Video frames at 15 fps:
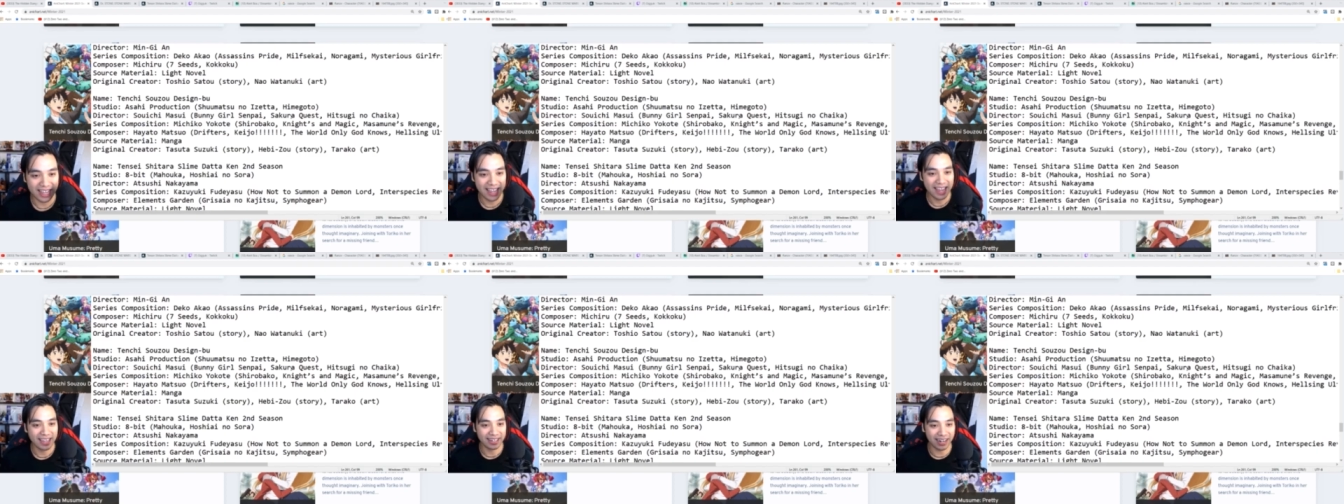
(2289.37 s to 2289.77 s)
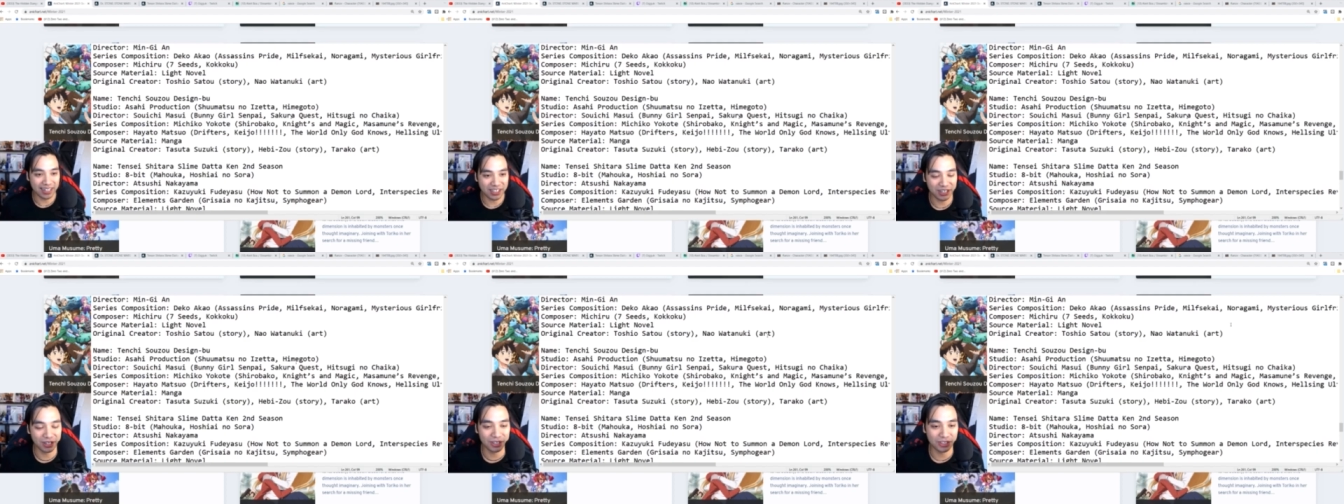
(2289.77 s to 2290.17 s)
It
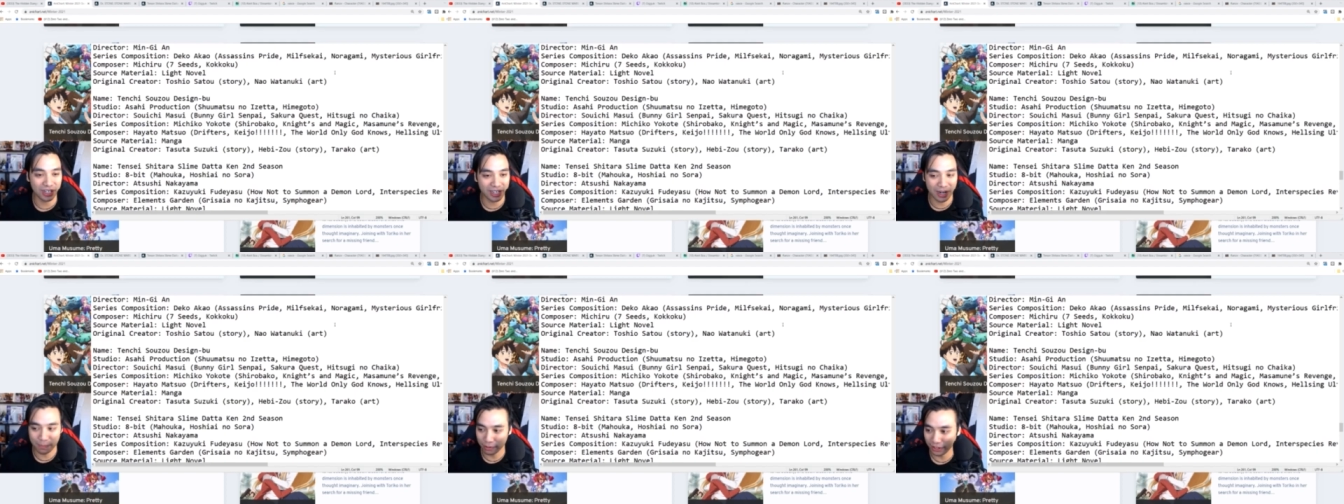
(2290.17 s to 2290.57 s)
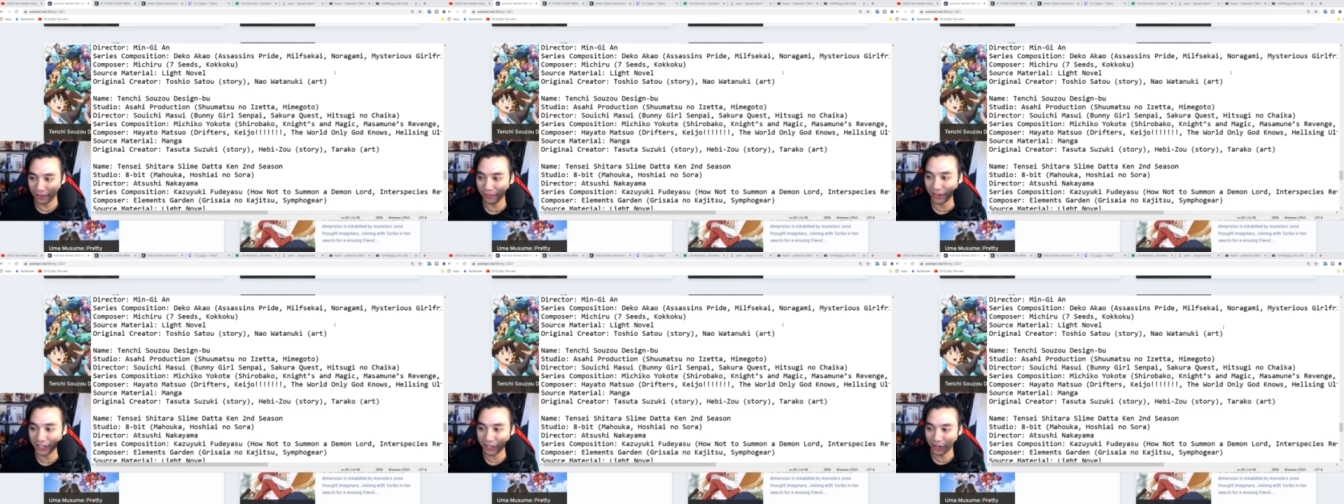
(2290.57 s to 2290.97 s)
actually looks like a pretty
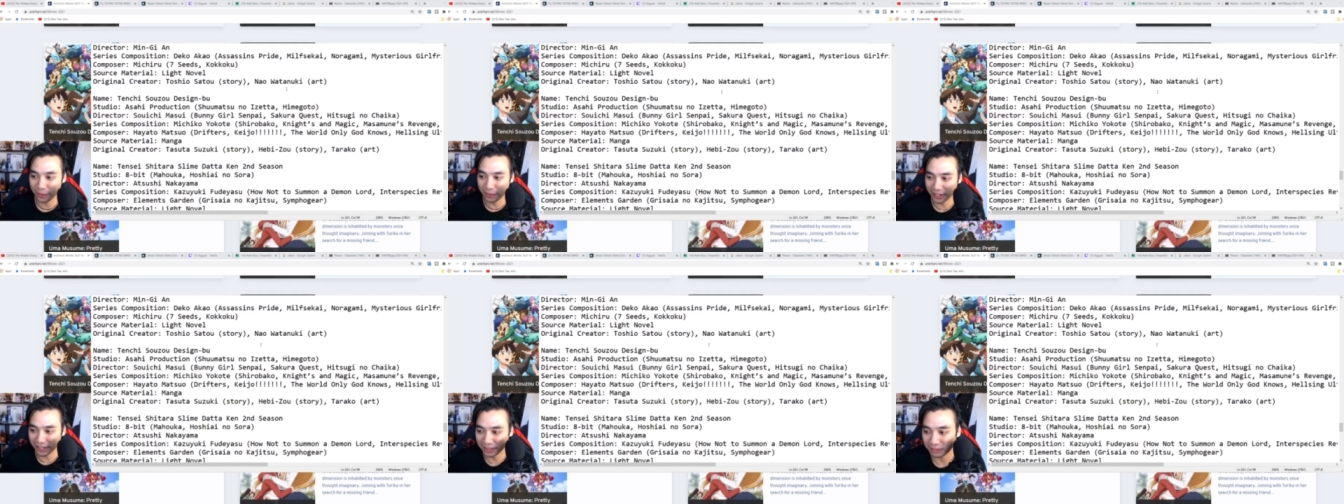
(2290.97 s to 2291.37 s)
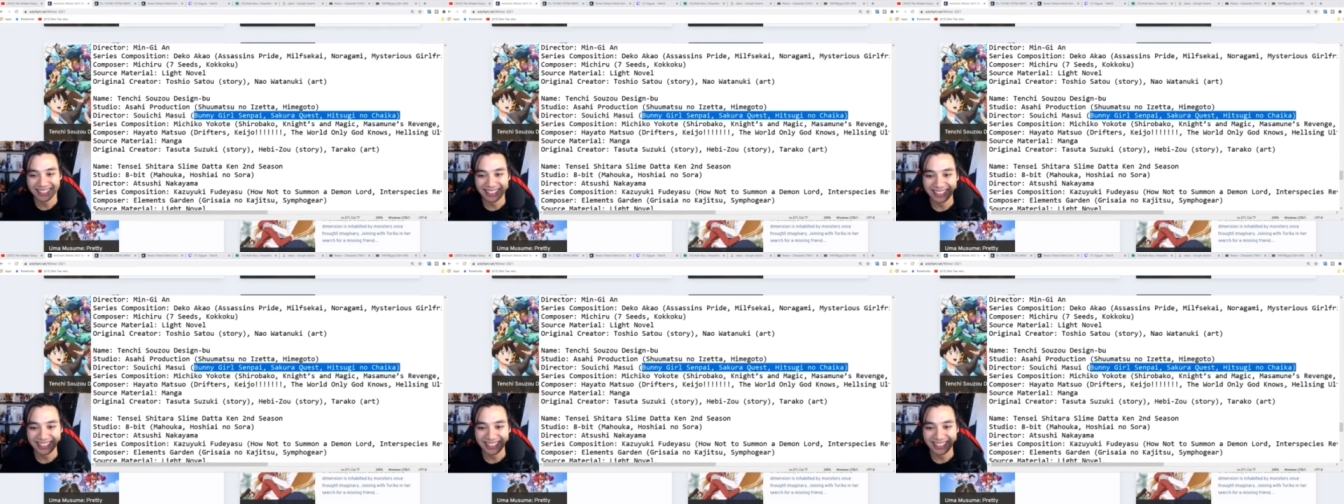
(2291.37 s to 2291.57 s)
funny comedy.